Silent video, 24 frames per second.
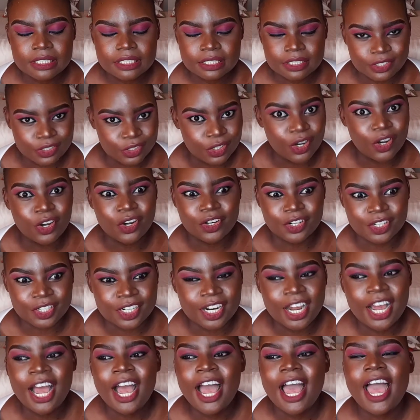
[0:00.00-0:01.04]
Yeah,
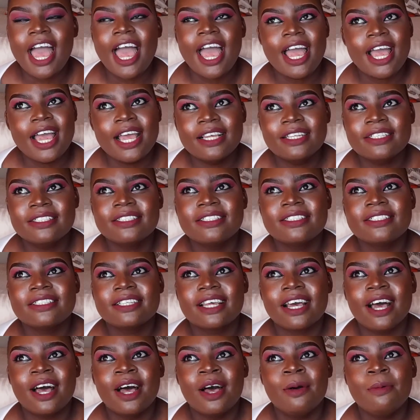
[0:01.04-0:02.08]
and
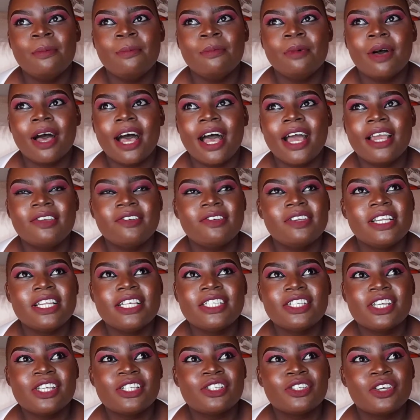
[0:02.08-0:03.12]
I really
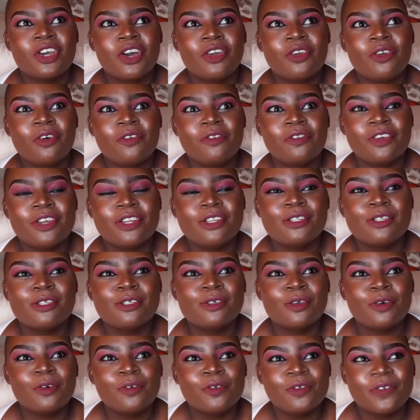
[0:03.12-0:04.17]
just got over it
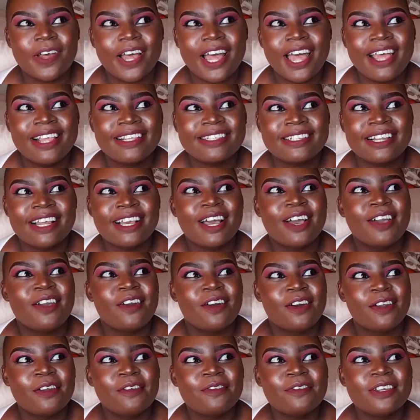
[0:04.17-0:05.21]
so fast. Like I
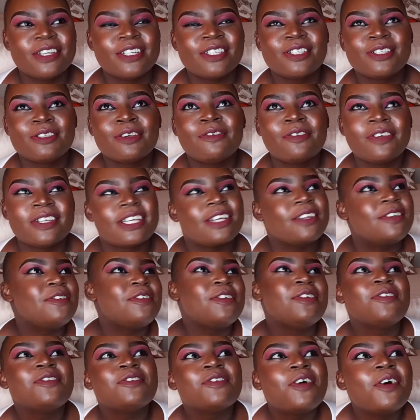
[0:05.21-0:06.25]
got over it so fast. I don't
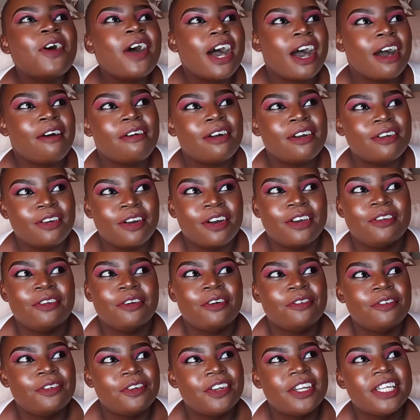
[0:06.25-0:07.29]
even know how I got
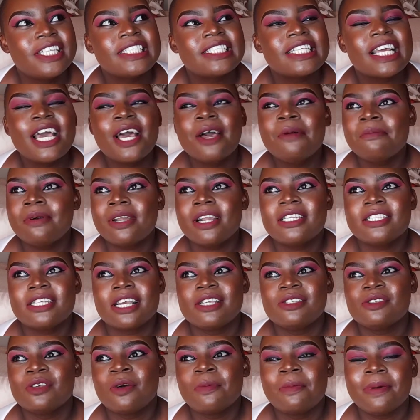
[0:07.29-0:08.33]
over it, but I
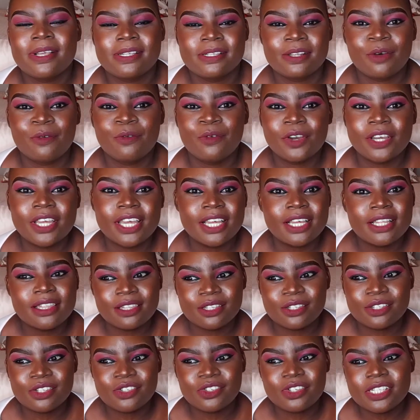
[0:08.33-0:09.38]
just saw myself walking in
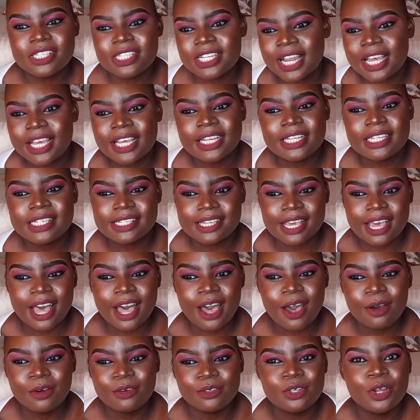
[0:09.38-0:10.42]
the streets, like in
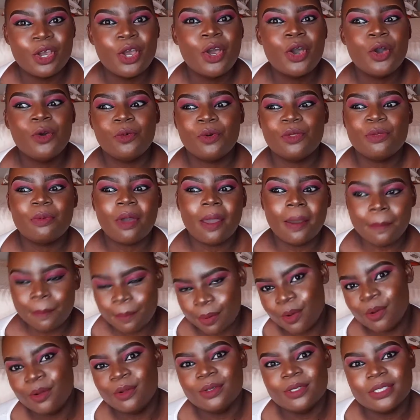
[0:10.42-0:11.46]
town, with my
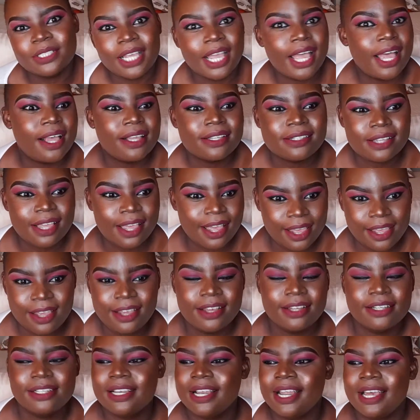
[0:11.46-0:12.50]
bald ass
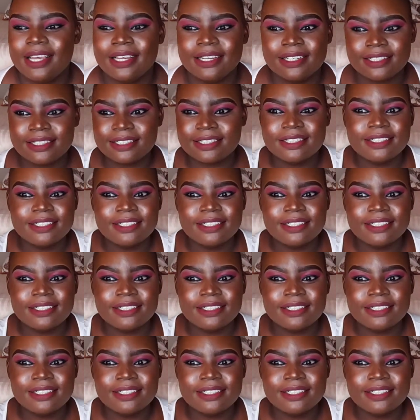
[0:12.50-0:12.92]
head, like